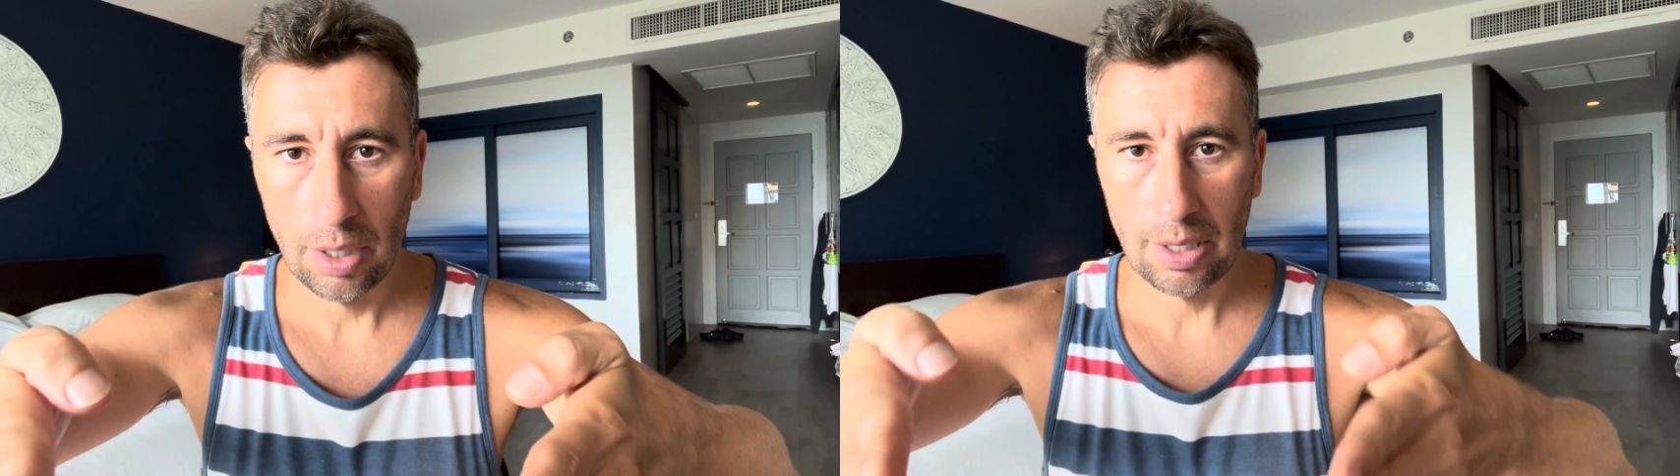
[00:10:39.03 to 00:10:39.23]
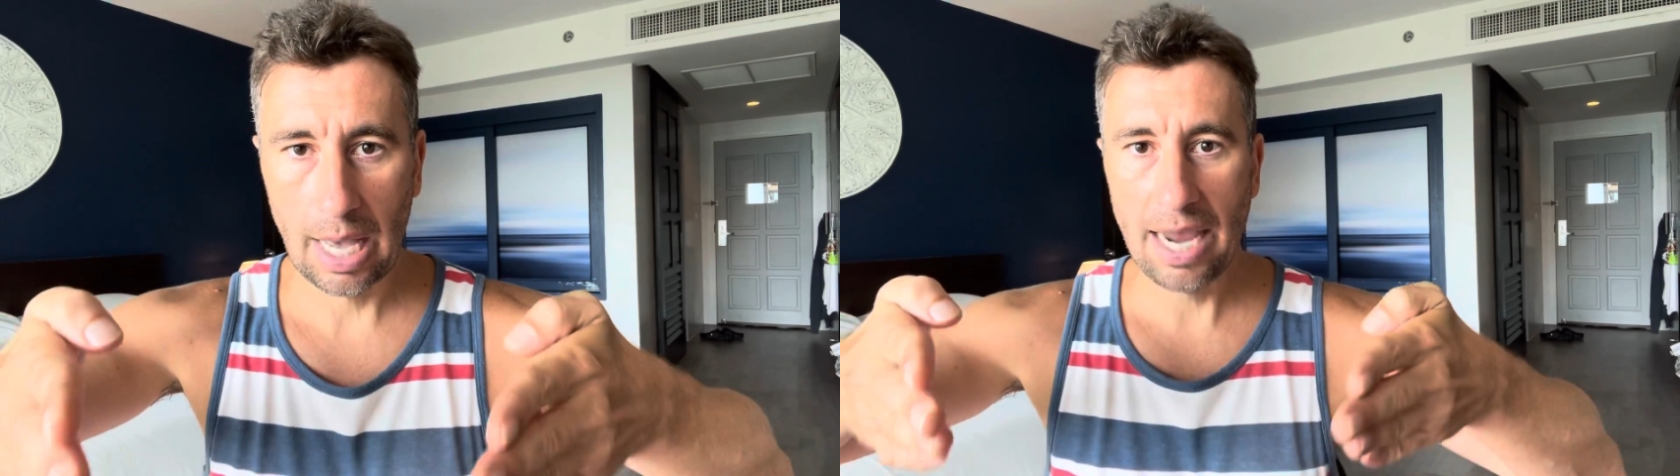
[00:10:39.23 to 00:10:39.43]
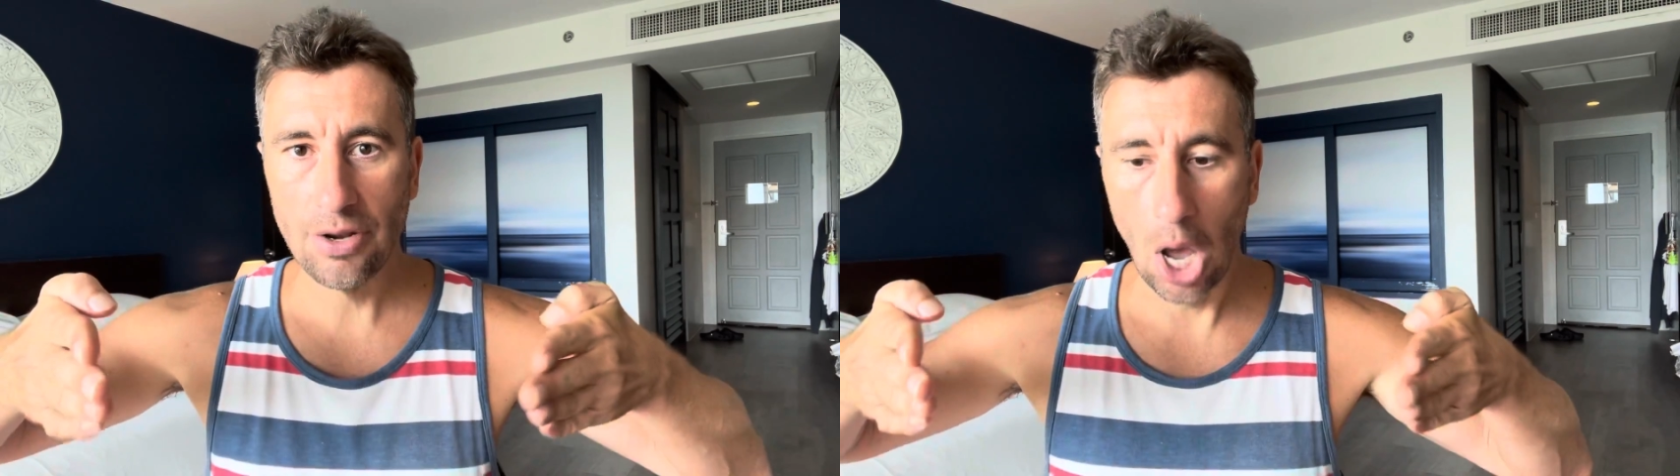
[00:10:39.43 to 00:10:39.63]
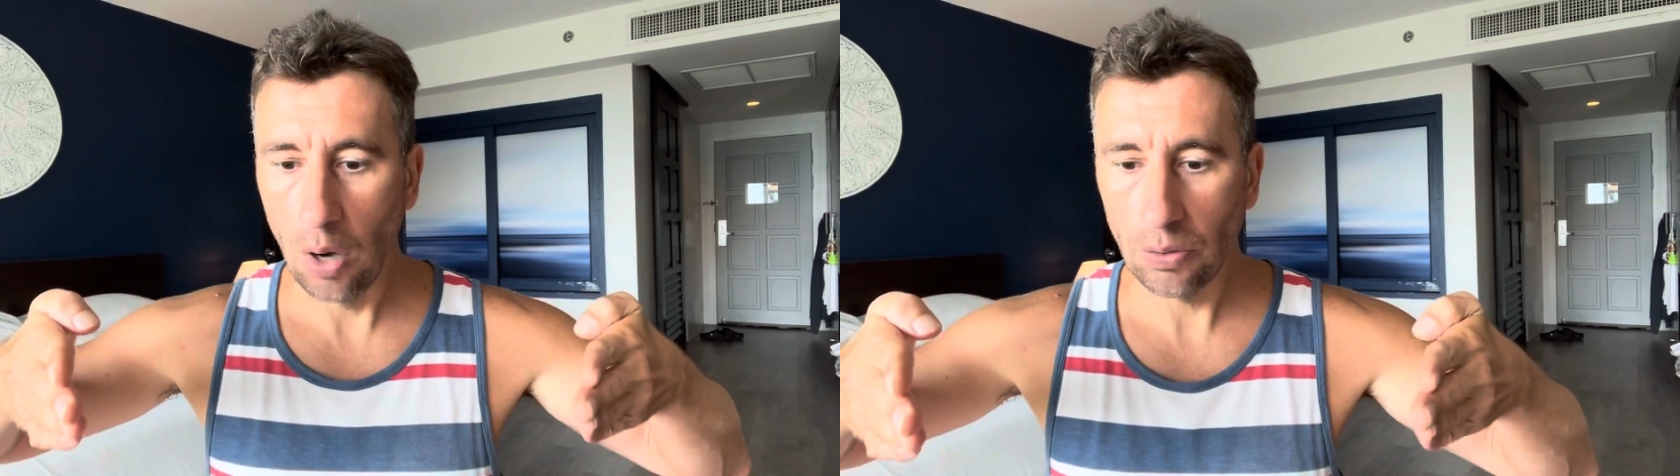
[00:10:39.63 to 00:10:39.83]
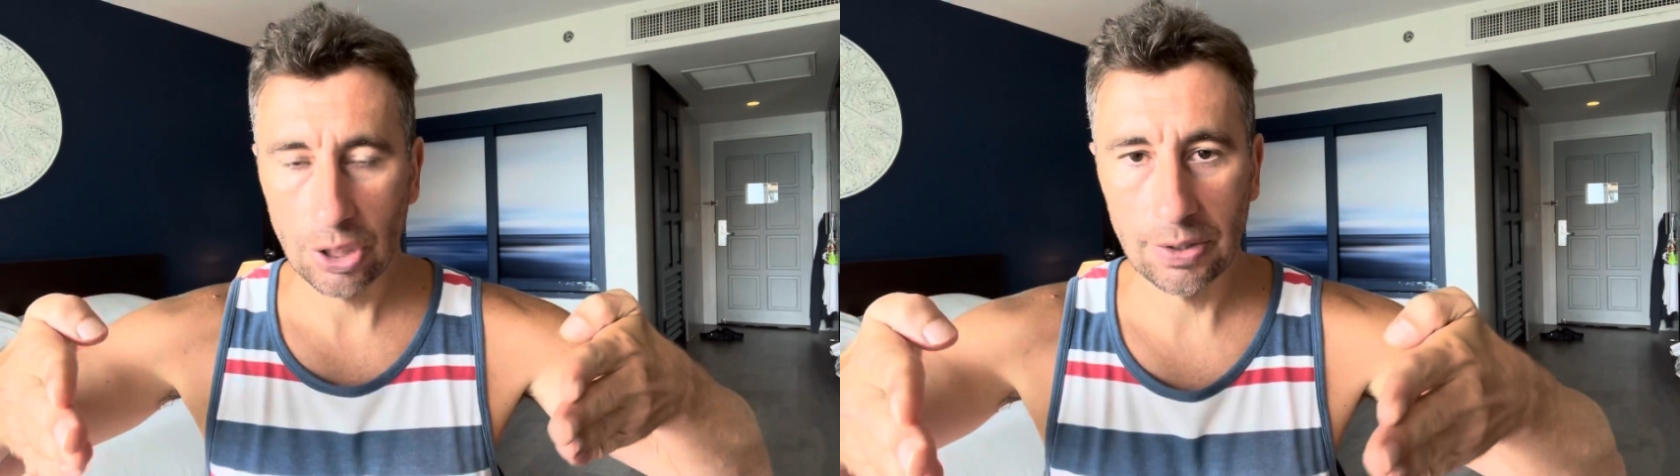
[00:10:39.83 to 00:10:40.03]
I
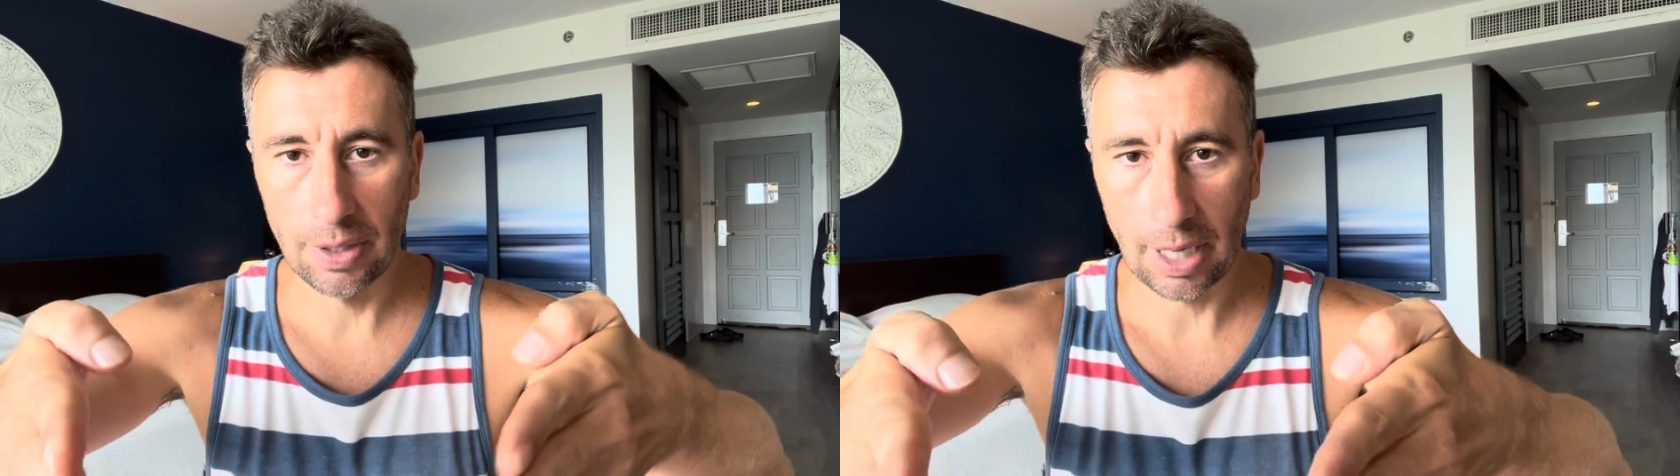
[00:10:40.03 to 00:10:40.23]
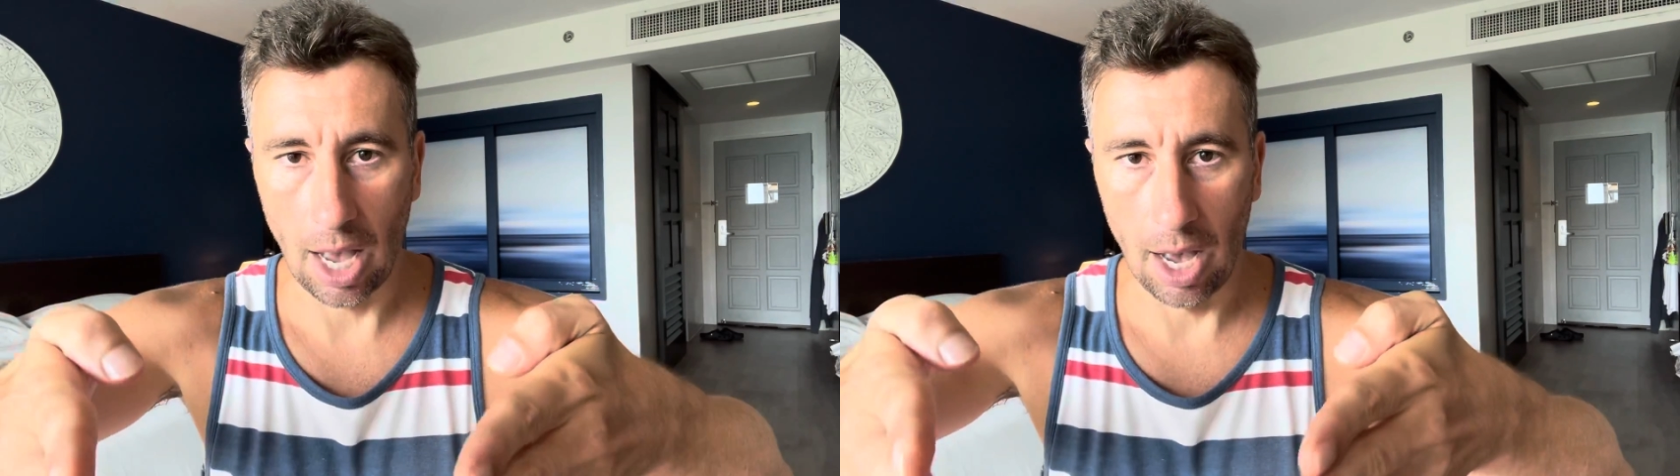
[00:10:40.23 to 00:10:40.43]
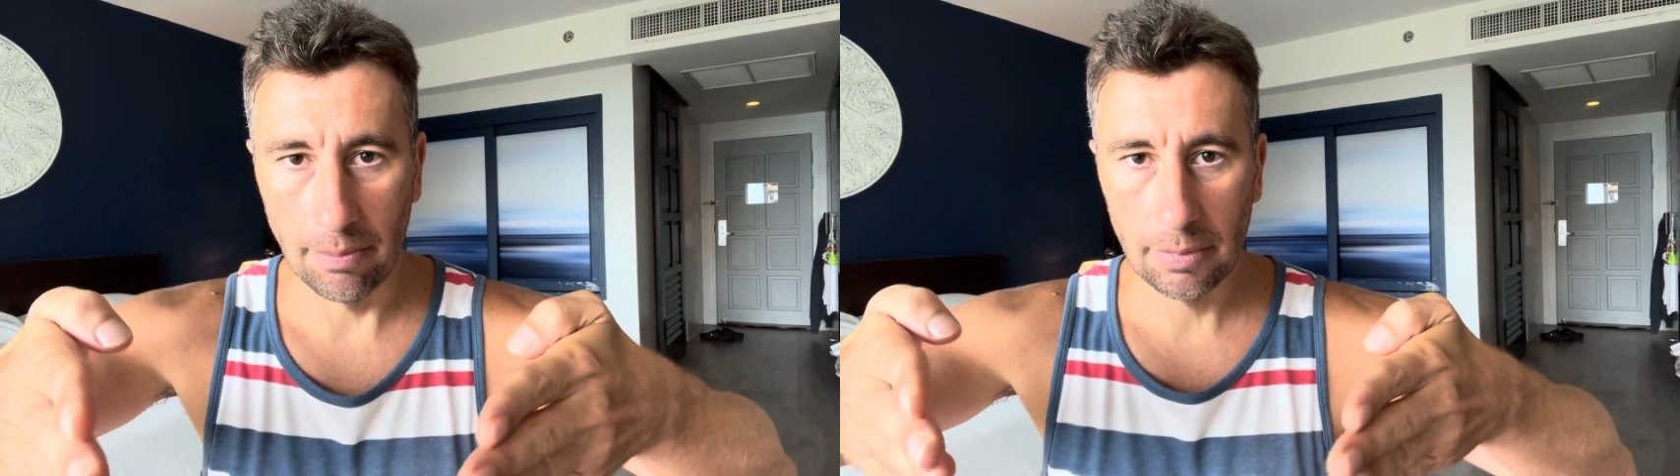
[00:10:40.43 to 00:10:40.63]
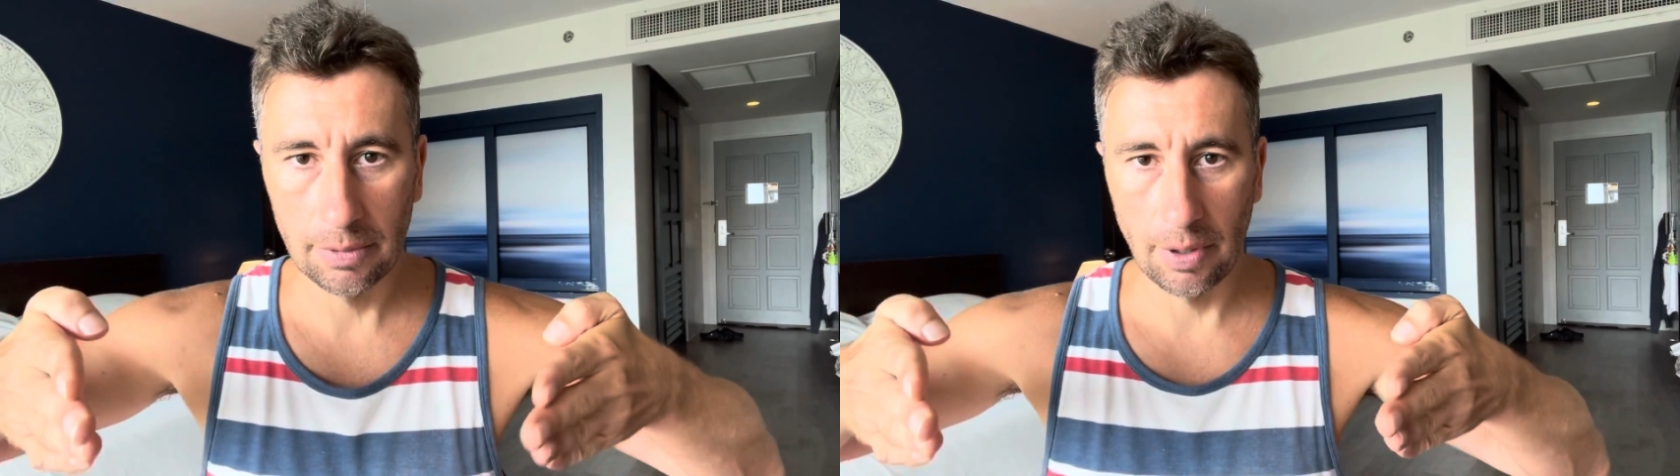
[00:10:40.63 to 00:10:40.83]
know she's gonna come,